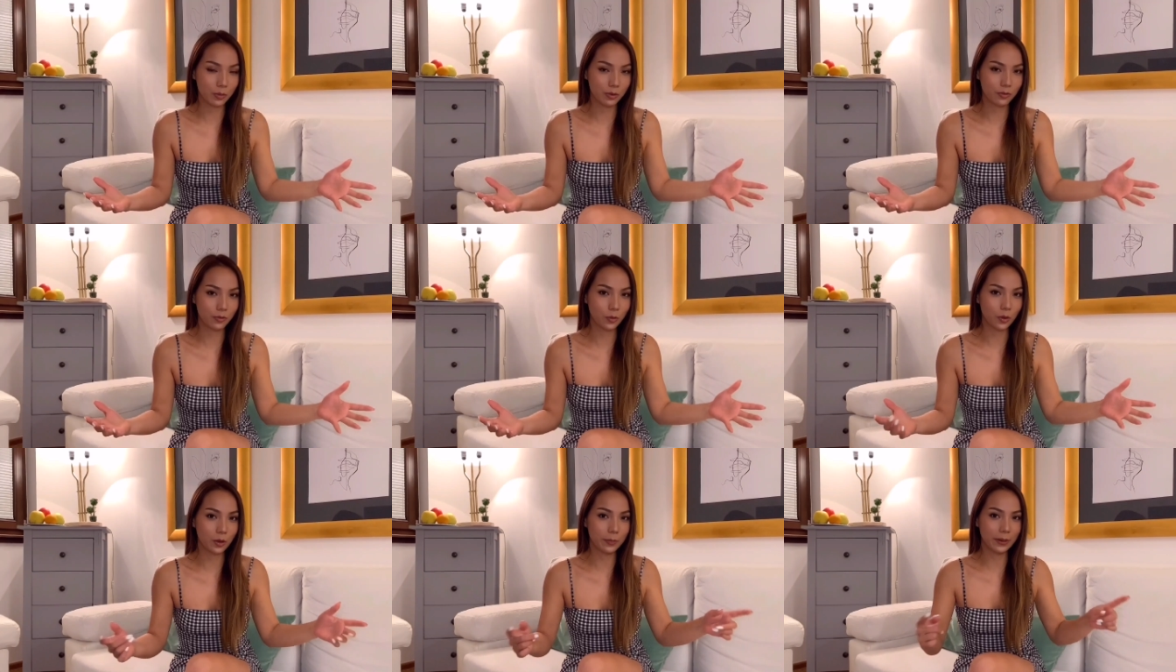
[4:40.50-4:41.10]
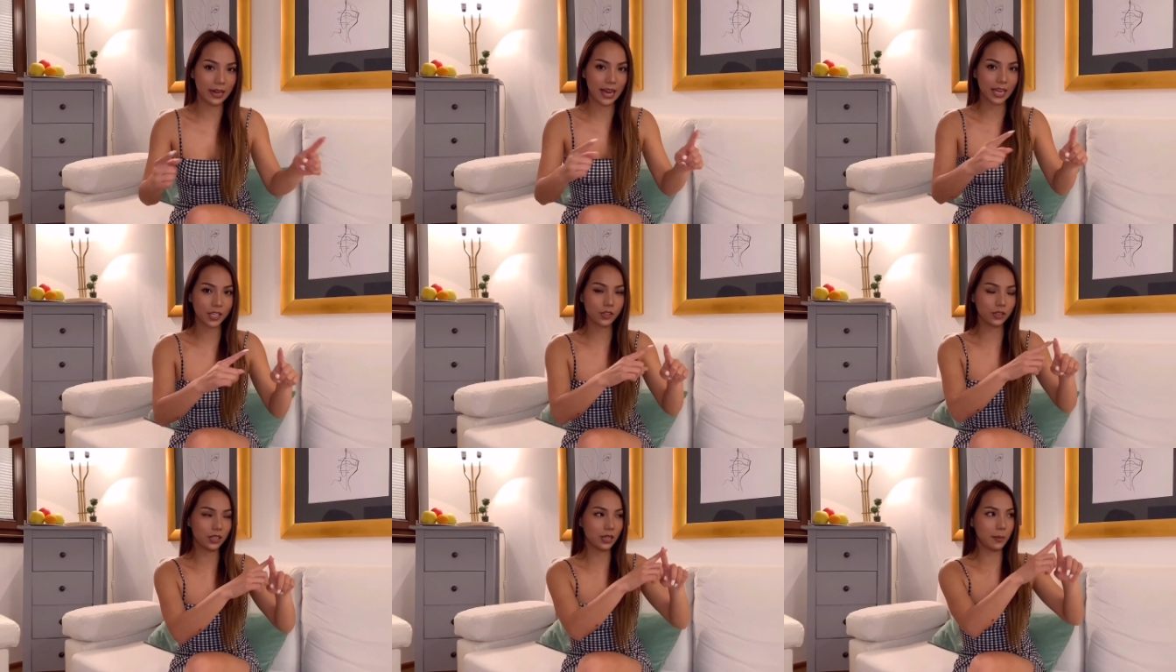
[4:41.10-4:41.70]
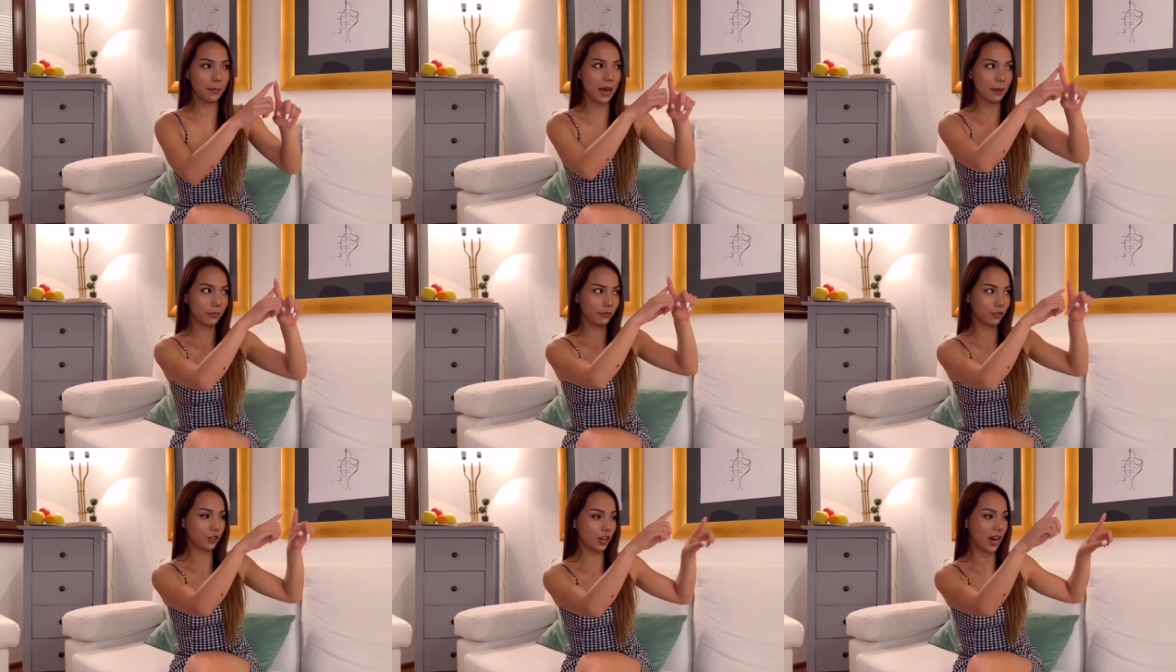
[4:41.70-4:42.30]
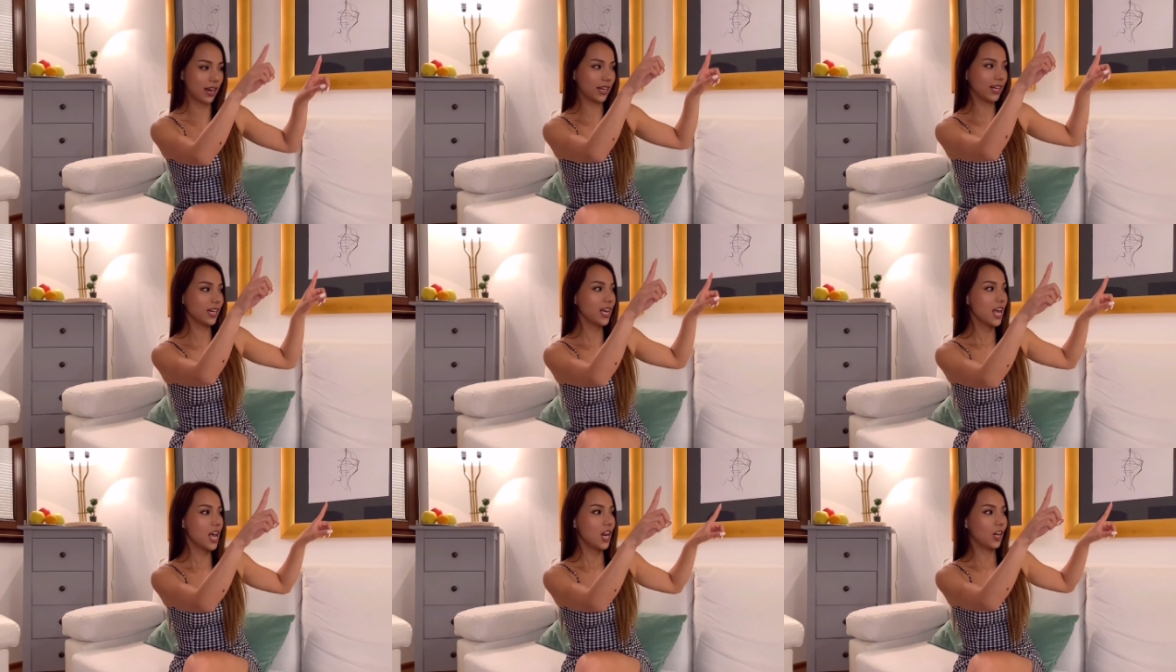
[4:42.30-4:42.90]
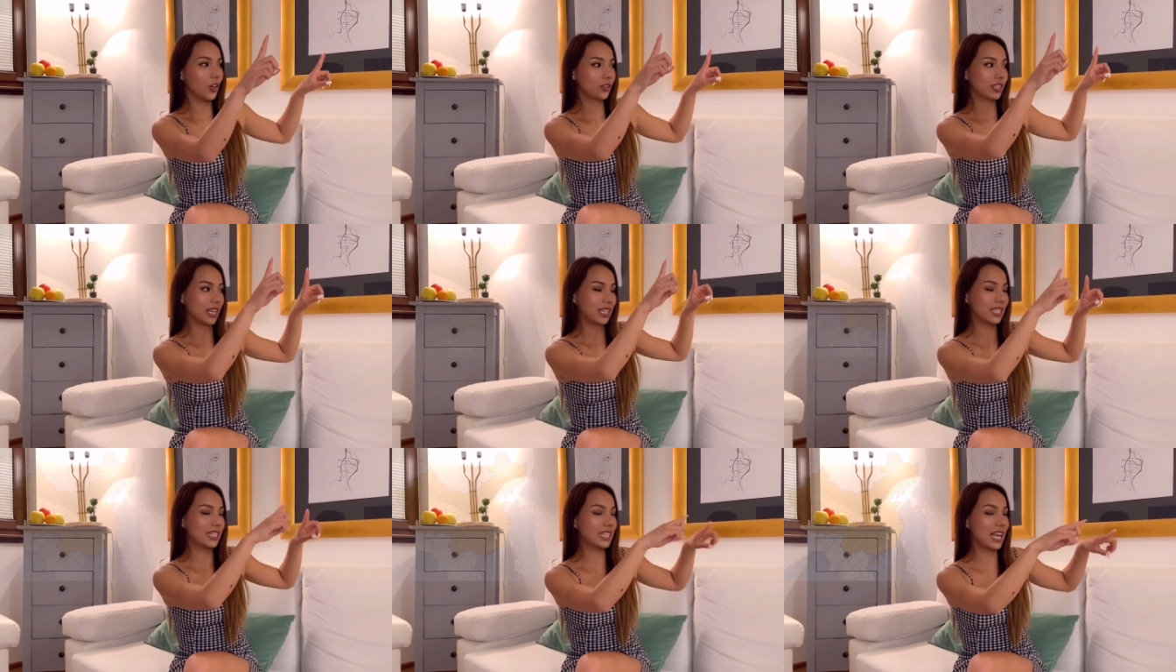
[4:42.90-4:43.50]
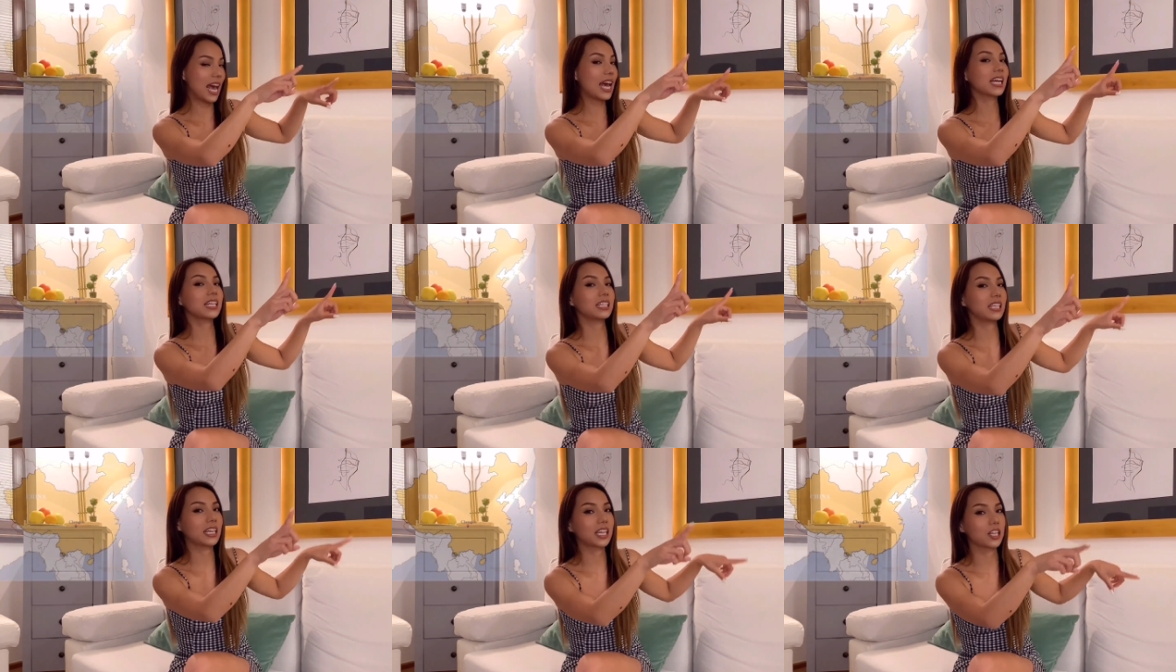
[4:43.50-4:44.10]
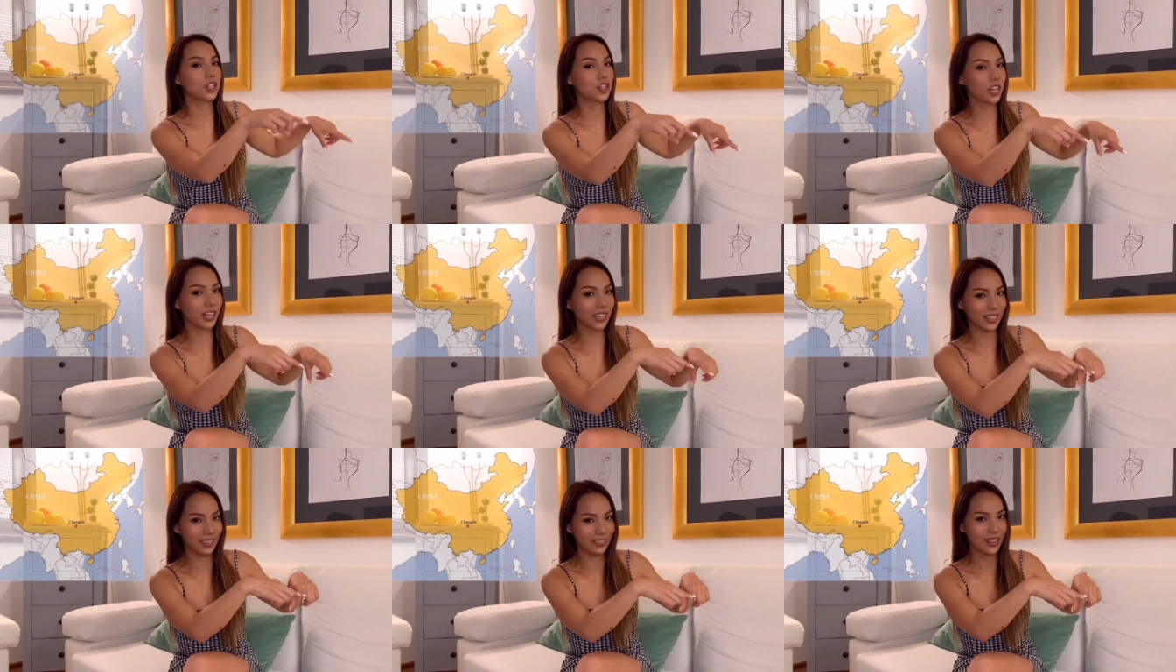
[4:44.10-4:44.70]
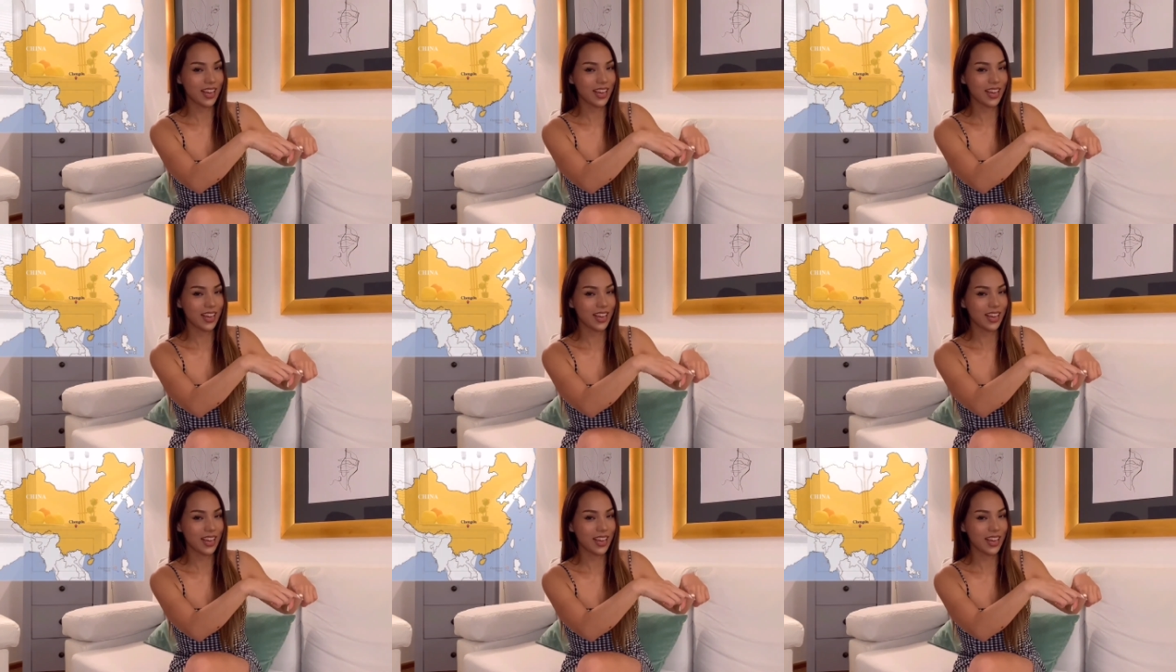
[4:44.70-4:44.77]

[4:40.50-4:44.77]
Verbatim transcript: before, but actually the map of China looks exactly like a chicken.